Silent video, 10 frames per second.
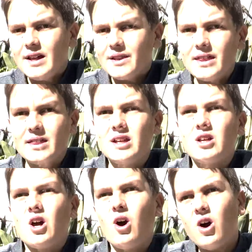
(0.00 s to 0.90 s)
thing that you
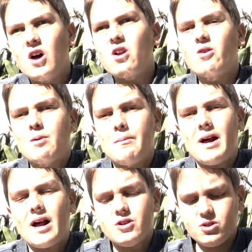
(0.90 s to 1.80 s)
go, oh, I don't remember
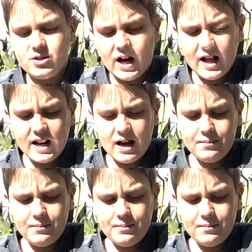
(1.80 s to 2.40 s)
how to do that.